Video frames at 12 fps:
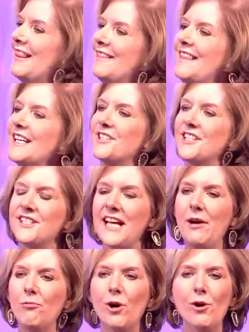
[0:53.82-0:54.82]
This is
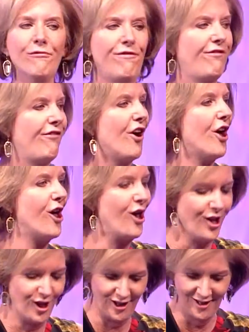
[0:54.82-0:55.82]
a room
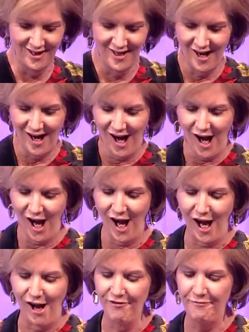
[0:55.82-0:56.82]
full
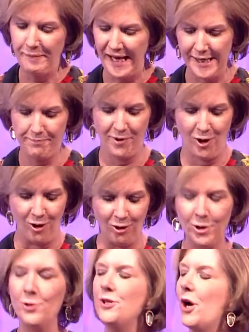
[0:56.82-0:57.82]
of people
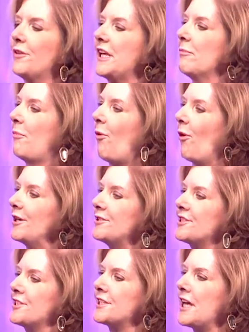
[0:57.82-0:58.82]
who know the
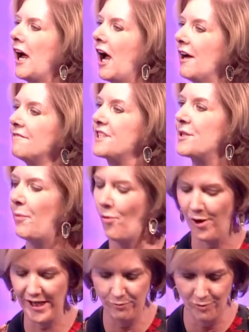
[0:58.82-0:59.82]
importance of
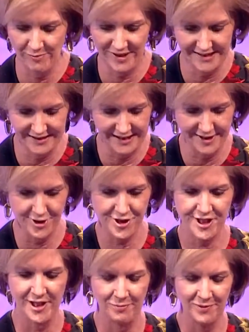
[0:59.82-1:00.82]
supporting women in
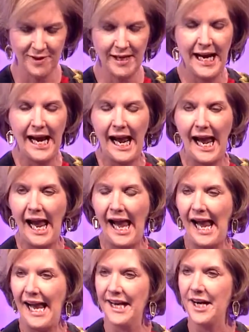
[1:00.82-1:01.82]
leadership.
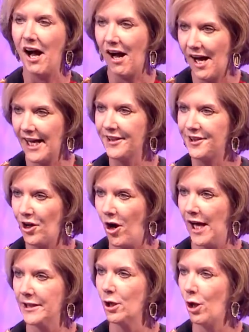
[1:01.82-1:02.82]
And I
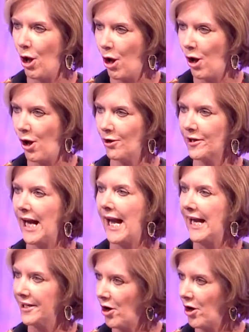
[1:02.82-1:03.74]
thought long and